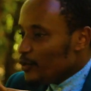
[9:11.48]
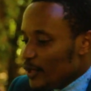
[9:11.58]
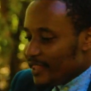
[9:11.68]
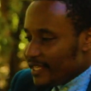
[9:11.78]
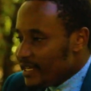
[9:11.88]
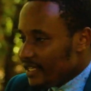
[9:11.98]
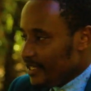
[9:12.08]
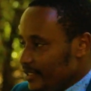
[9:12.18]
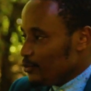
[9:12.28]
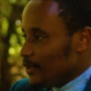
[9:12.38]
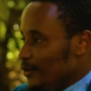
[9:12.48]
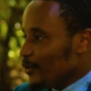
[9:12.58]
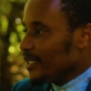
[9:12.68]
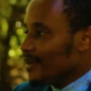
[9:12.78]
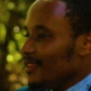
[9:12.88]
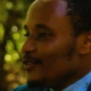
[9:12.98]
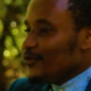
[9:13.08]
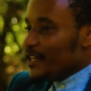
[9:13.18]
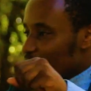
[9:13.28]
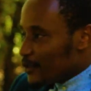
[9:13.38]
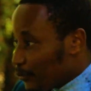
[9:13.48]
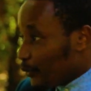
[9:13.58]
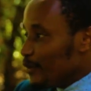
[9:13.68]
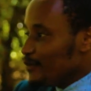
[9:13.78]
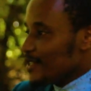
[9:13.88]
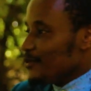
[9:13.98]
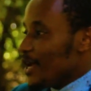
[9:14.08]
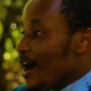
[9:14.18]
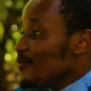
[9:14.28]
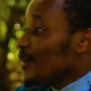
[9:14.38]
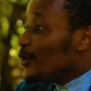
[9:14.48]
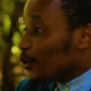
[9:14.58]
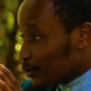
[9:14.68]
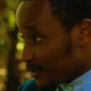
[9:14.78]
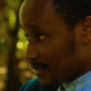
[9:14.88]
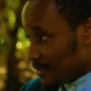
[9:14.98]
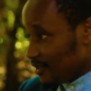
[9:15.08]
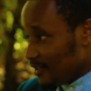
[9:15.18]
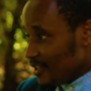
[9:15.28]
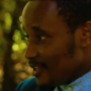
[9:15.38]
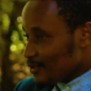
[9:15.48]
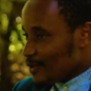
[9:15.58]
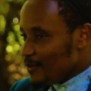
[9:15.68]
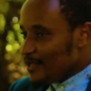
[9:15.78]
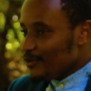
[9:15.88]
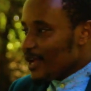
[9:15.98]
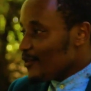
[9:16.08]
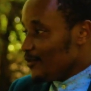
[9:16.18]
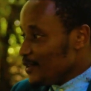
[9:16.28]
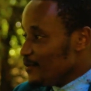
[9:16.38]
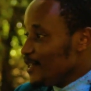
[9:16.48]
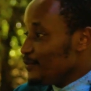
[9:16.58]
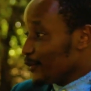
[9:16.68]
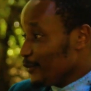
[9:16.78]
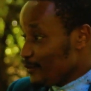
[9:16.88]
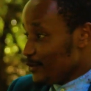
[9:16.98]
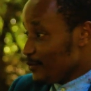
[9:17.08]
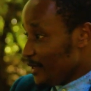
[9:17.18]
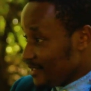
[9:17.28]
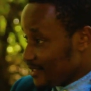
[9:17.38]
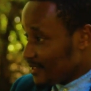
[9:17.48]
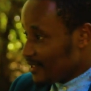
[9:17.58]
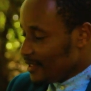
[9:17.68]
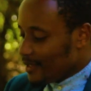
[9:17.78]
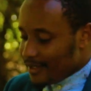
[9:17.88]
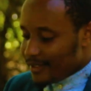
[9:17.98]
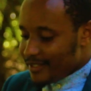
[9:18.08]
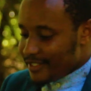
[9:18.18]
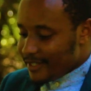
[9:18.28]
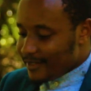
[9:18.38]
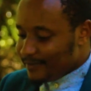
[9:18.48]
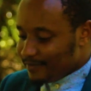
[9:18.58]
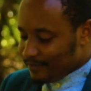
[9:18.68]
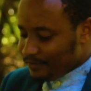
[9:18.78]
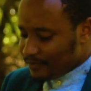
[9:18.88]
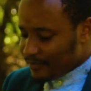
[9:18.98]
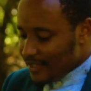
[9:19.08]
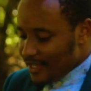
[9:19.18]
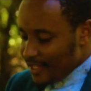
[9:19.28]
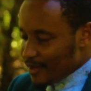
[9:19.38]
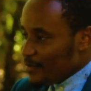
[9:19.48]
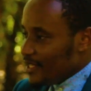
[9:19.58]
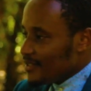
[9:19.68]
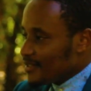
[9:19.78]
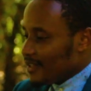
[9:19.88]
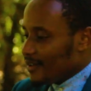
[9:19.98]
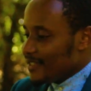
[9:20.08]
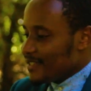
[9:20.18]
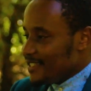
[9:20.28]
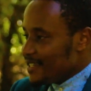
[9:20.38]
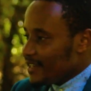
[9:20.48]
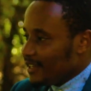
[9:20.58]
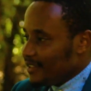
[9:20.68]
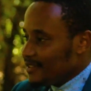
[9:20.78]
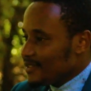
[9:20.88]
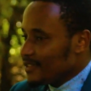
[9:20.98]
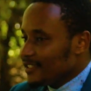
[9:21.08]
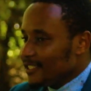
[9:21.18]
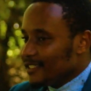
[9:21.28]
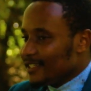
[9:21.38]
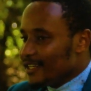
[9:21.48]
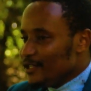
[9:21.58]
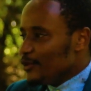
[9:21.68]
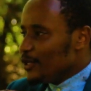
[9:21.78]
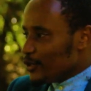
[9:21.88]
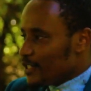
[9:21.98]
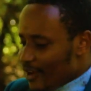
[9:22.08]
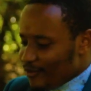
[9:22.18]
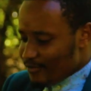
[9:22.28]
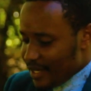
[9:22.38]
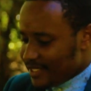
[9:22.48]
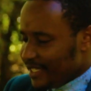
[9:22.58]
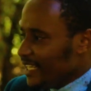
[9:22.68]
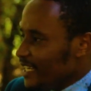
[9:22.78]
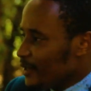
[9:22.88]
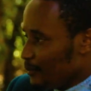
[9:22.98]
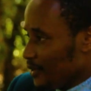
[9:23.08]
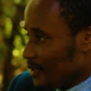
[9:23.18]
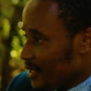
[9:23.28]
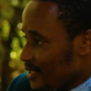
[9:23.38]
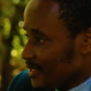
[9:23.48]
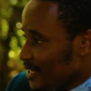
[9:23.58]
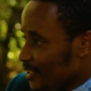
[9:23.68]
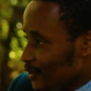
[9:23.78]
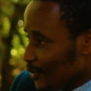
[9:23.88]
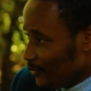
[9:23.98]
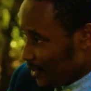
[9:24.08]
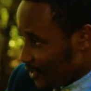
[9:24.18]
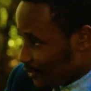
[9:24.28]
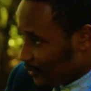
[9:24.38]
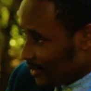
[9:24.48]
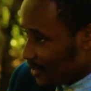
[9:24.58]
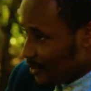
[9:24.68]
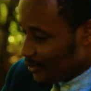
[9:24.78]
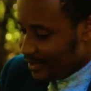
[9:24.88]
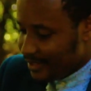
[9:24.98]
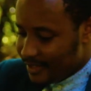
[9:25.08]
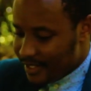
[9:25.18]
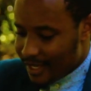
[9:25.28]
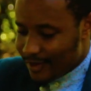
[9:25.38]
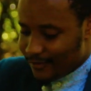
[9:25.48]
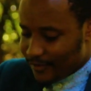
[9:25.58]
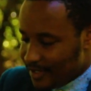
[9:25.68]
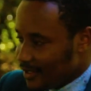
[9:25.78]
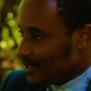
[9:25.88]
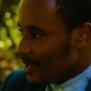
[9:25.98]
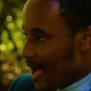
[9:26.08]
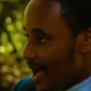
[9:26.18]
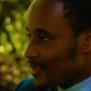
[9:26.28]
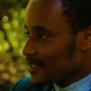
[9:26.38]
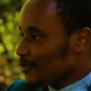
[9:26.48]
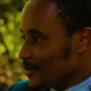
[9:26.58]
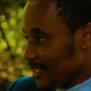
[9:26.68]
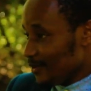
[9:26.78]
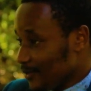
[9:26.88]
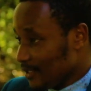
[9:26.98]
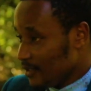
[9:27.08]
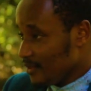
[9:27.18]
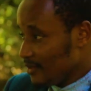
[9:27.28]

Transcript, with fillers: Within it, we are looking at the various problems that we have across. So that means we have very many problem domains. And that means as a generalist, you will not have much in-depth understanding of the various field. You'll just have a surface level,